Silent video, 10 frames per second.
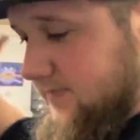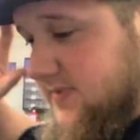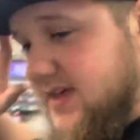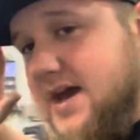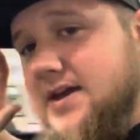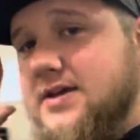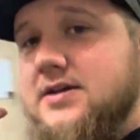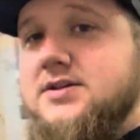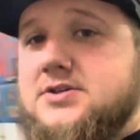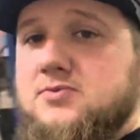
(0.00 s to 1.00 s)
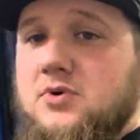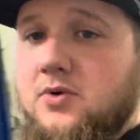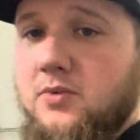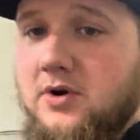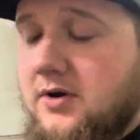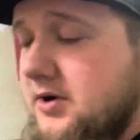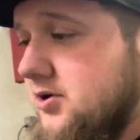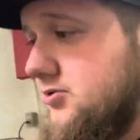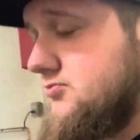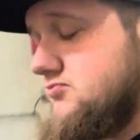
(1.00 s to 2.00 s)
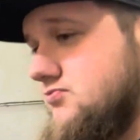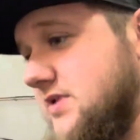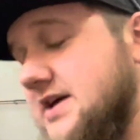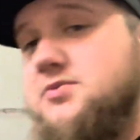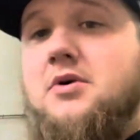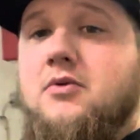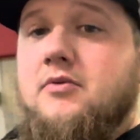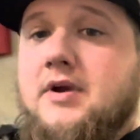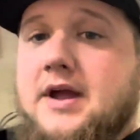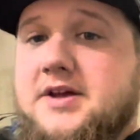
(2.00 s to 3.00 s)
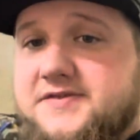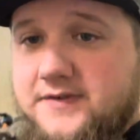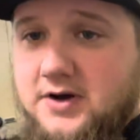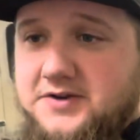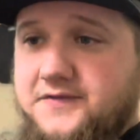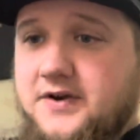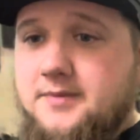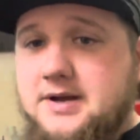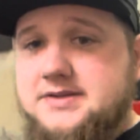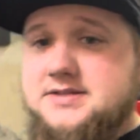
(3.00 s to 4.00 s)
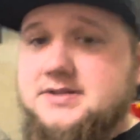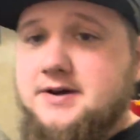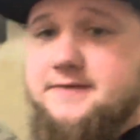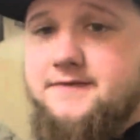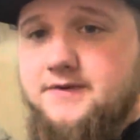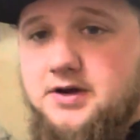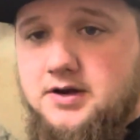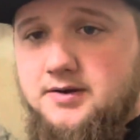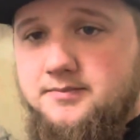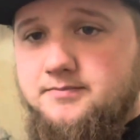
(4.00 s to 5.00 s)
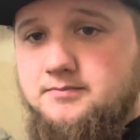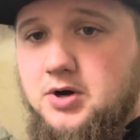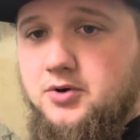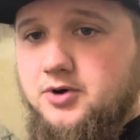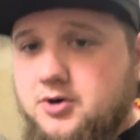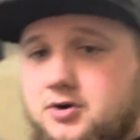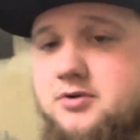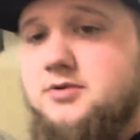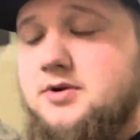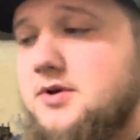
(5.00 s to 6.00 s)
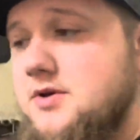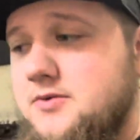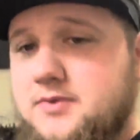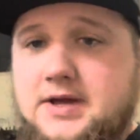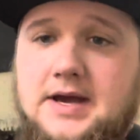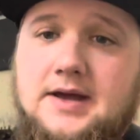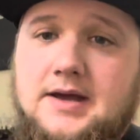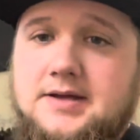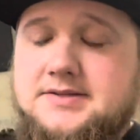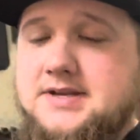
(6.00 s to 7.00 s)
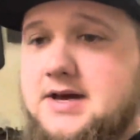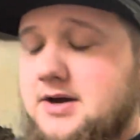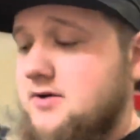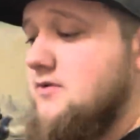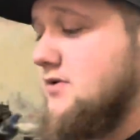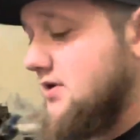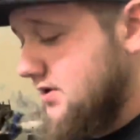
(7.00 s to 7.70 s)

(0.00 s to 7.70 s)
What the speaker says: that's where we're at as far as Fairmont stuff. Motor, we got heads now.